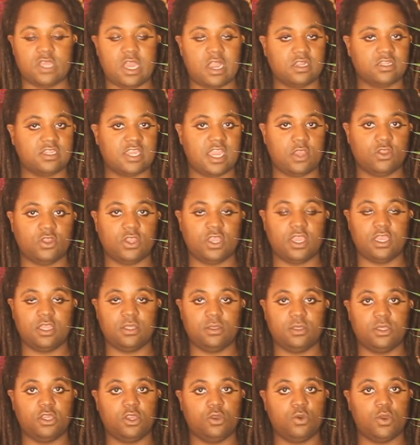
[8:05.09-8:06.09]
lockdown
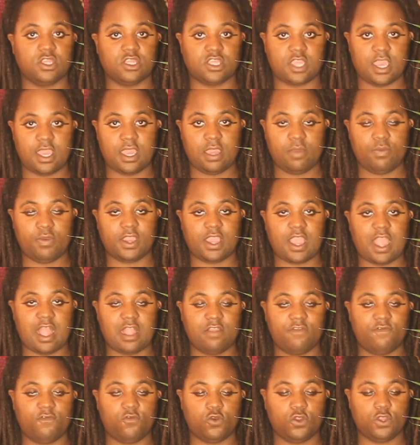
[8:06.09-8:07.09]
in the U S A, but
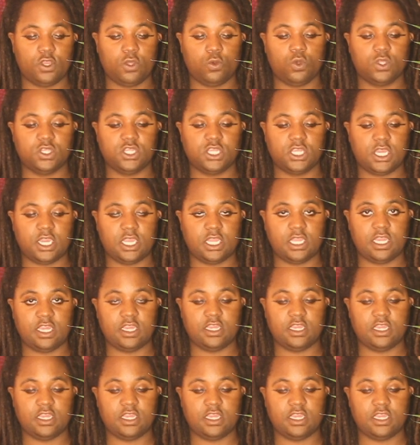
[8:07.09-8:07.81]
California, once again,